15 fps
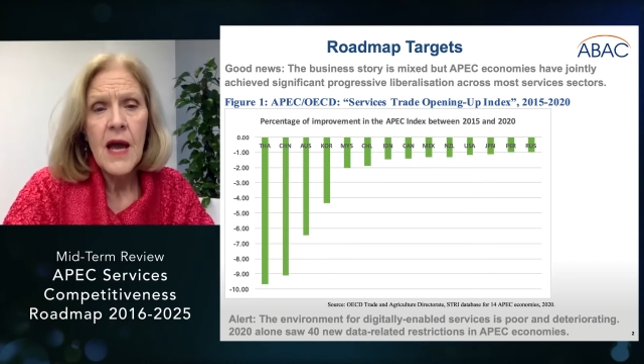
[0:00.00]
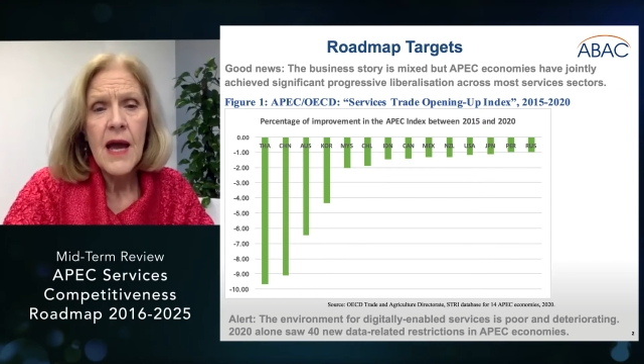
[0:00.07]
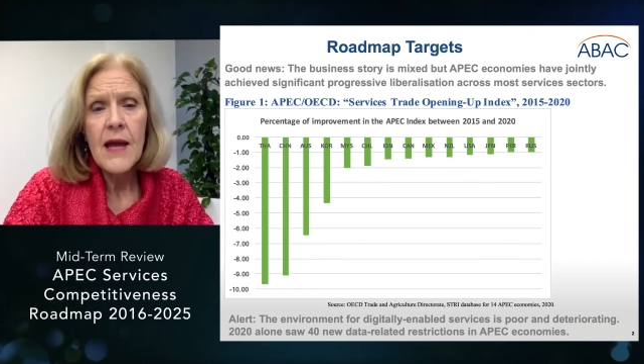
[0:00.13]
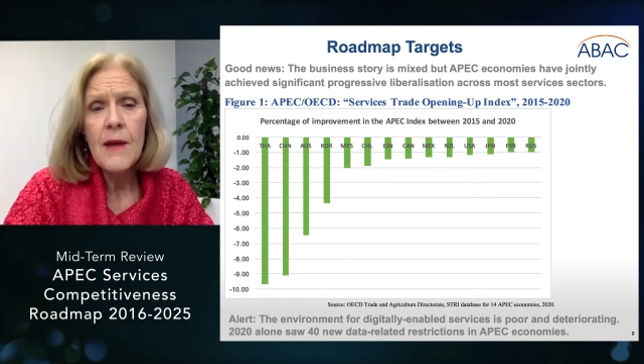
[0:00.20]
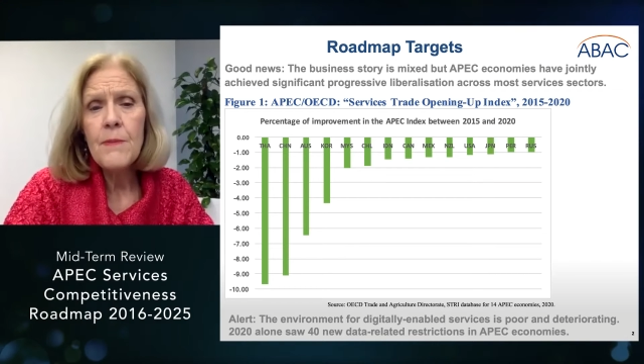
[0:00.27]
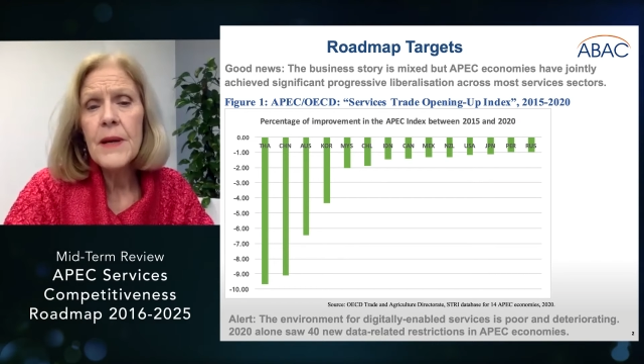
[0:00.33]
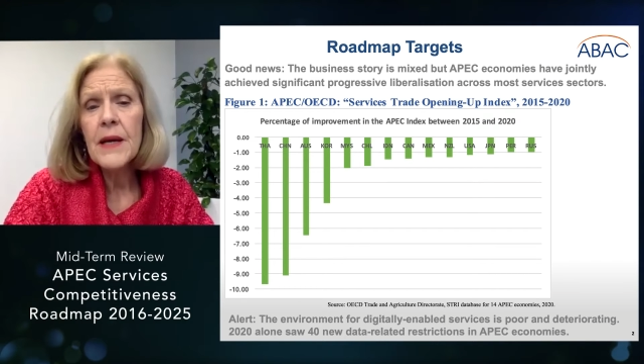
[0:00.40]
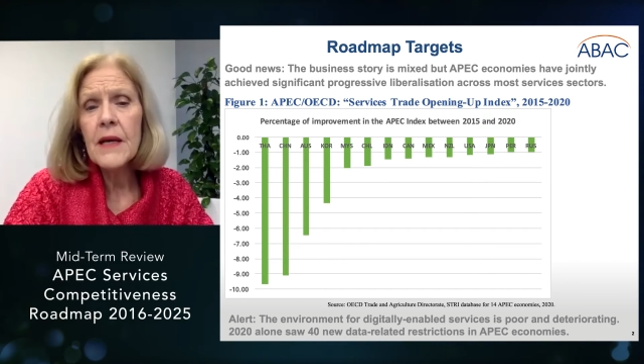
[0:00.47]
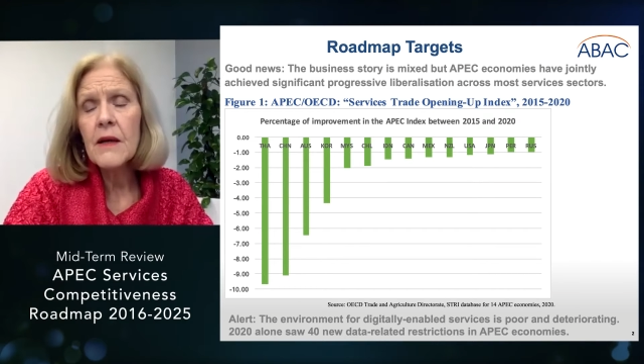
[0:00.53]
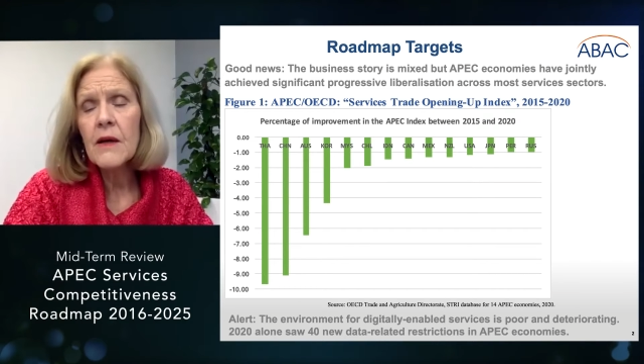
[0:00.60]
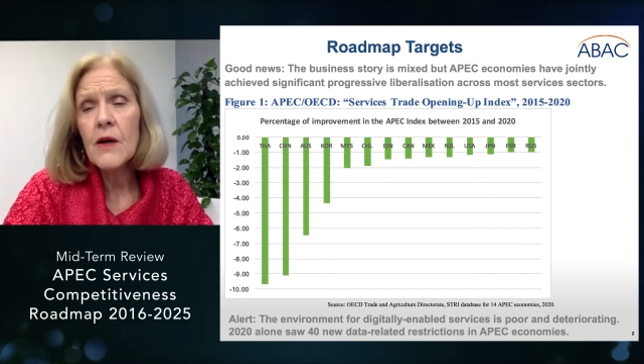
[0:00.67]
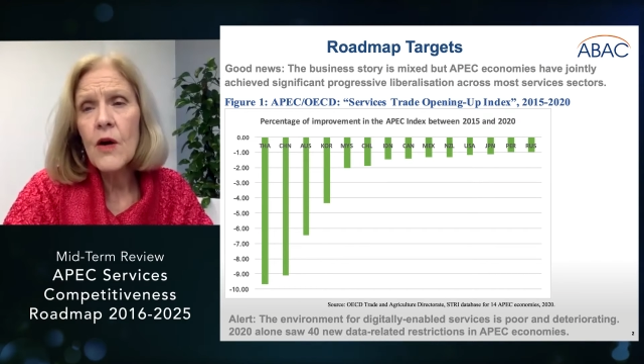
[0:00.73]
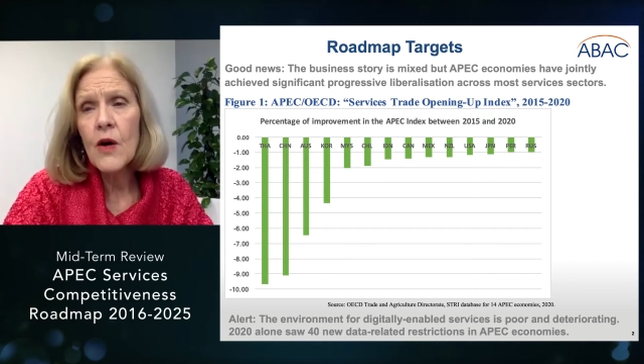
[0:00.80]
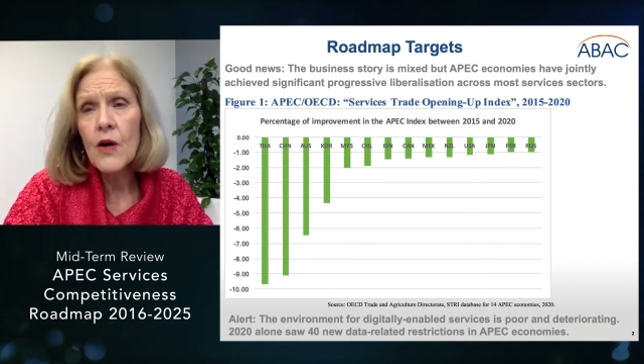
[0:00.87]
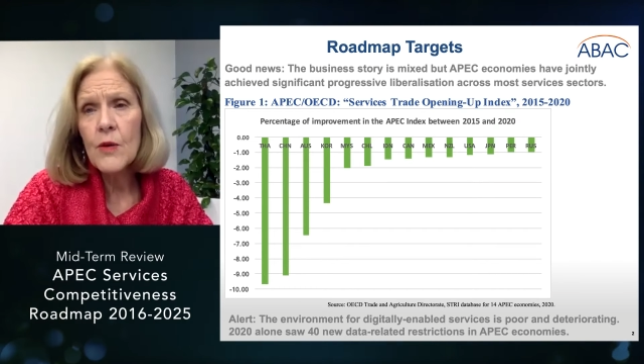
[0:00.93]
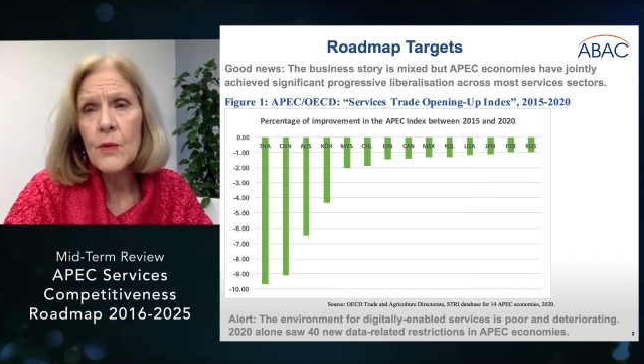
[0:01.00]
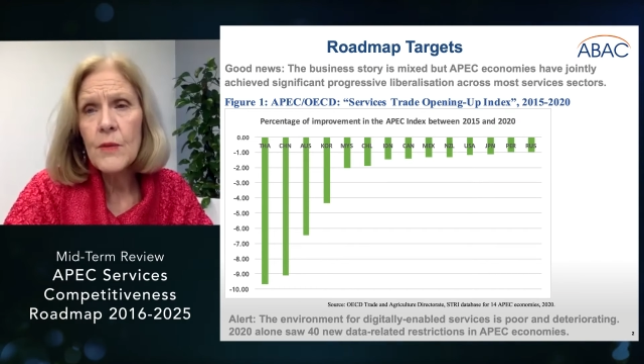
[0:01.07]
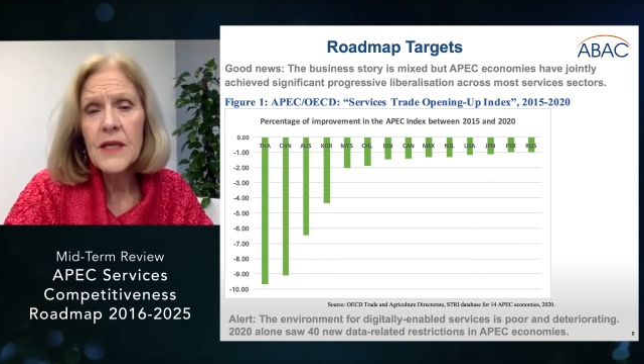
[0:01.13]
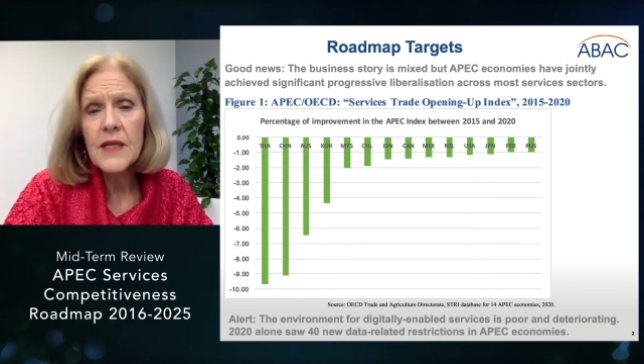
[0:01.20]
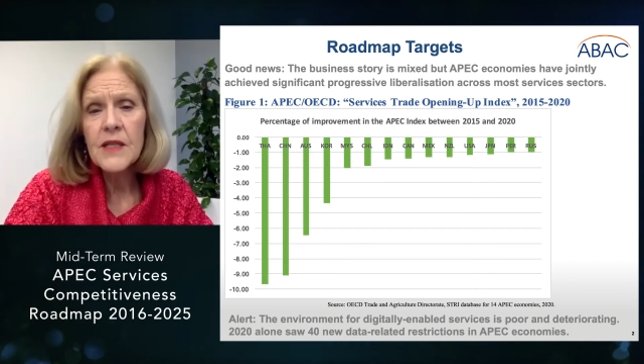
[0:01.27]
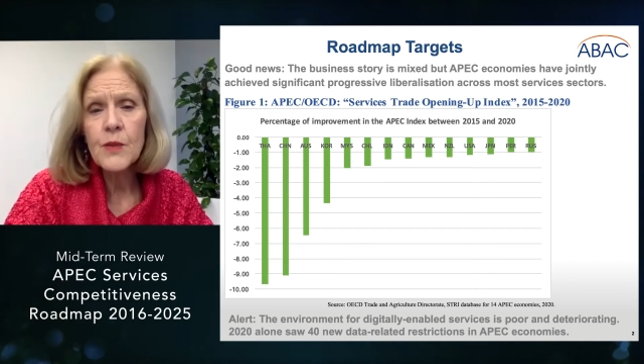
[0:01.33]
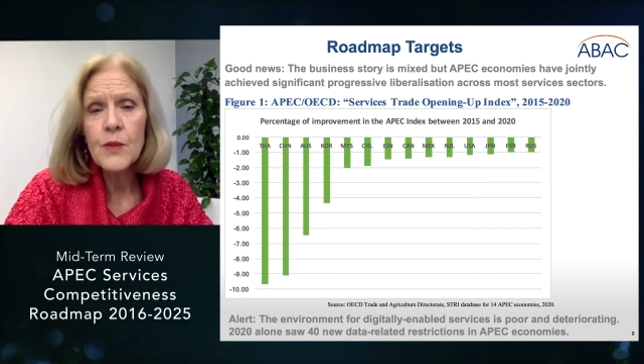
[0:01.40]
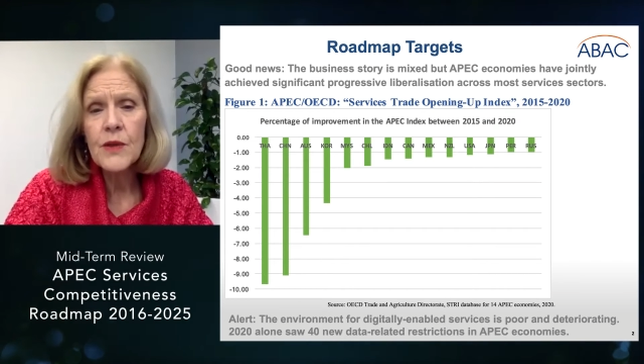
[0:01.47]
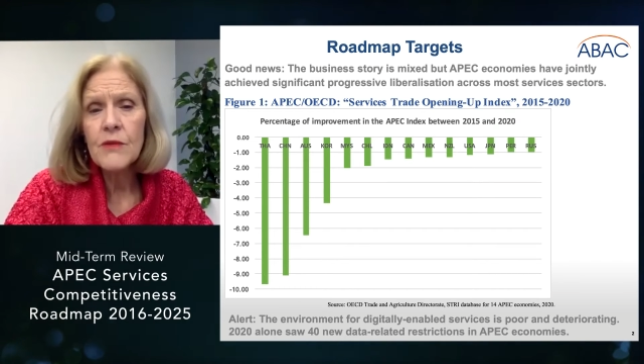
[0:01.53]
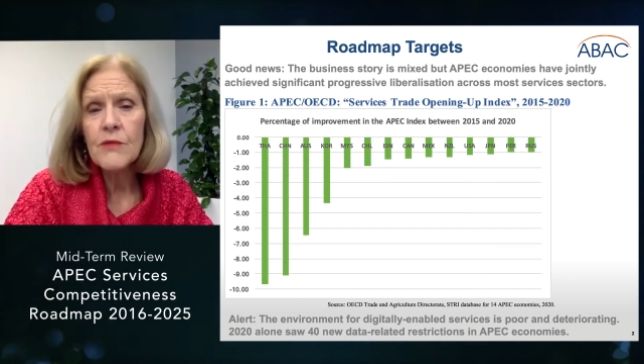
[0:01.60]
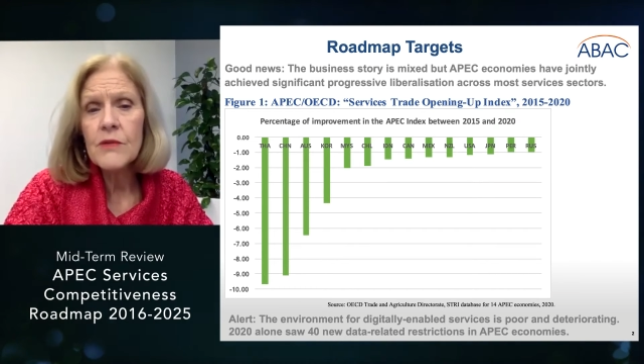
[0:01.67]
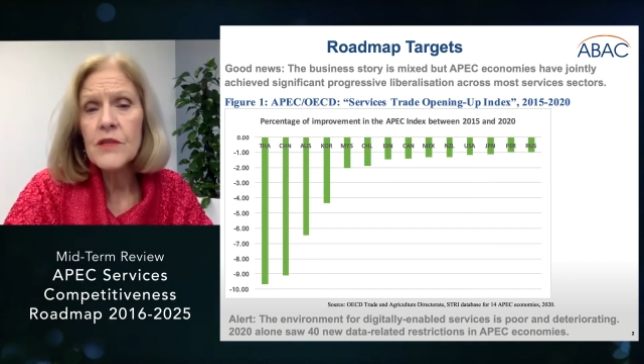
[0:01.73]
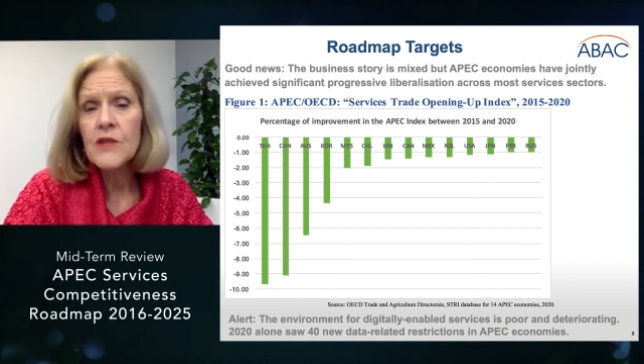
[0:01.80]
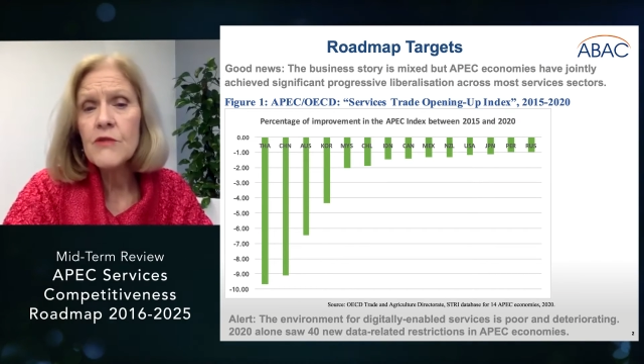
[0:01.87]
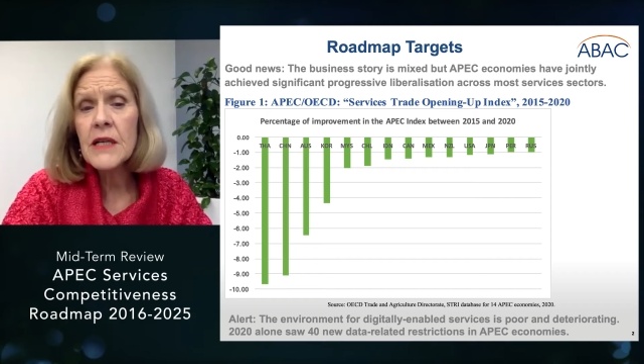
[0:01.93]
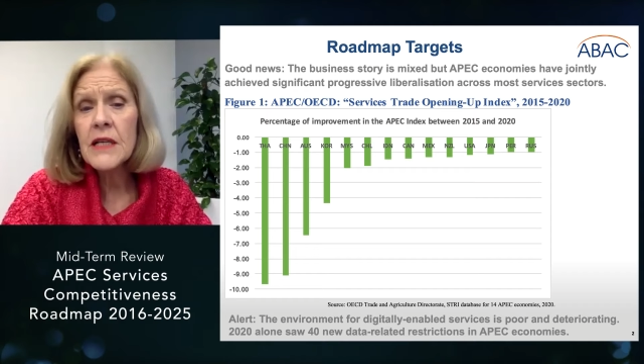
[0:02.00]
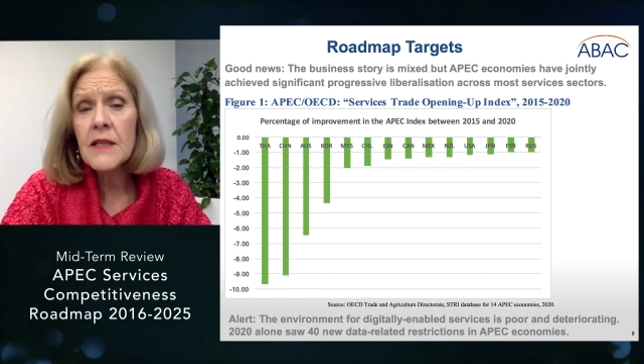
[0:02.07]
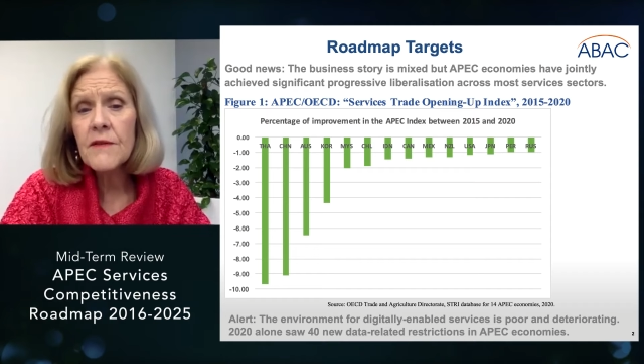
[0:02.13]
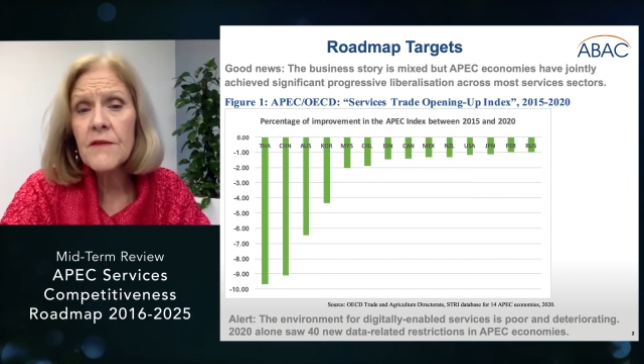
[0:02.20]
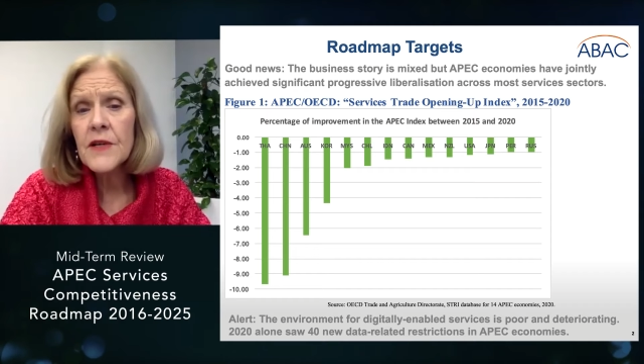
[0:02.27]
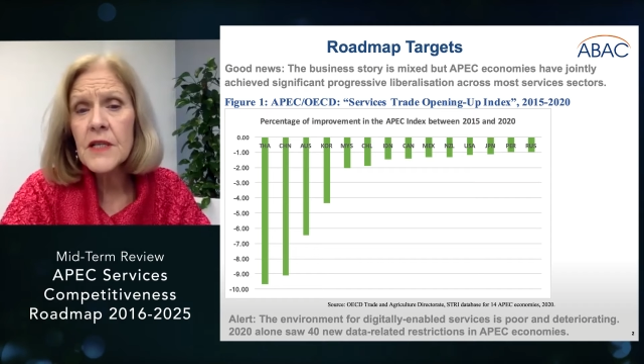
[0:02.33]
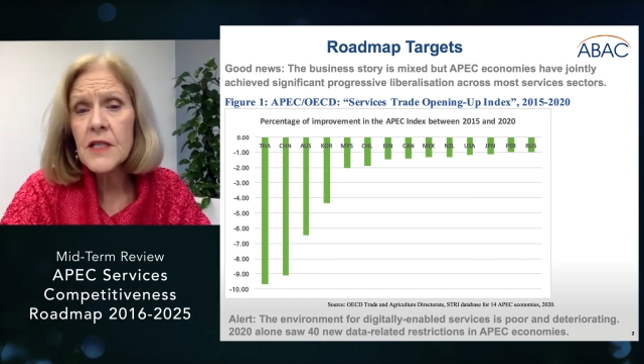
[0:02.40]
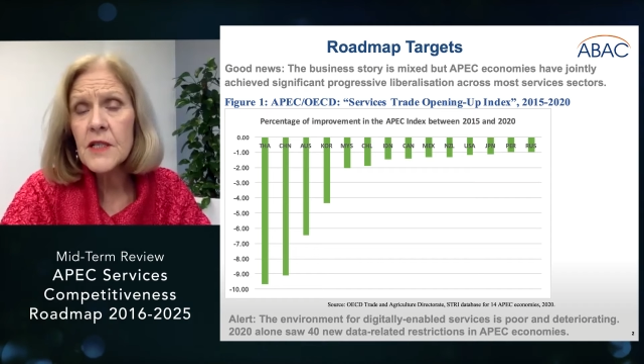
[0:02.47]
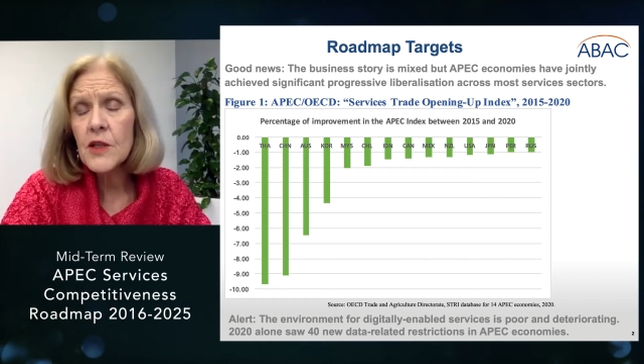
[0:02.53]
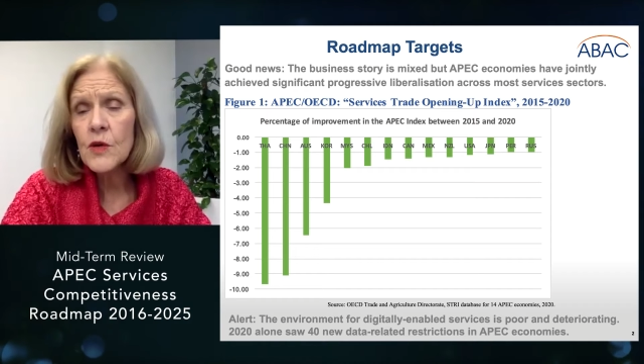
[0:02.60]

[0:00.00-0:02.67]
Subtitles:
APEC economies with restrictiveness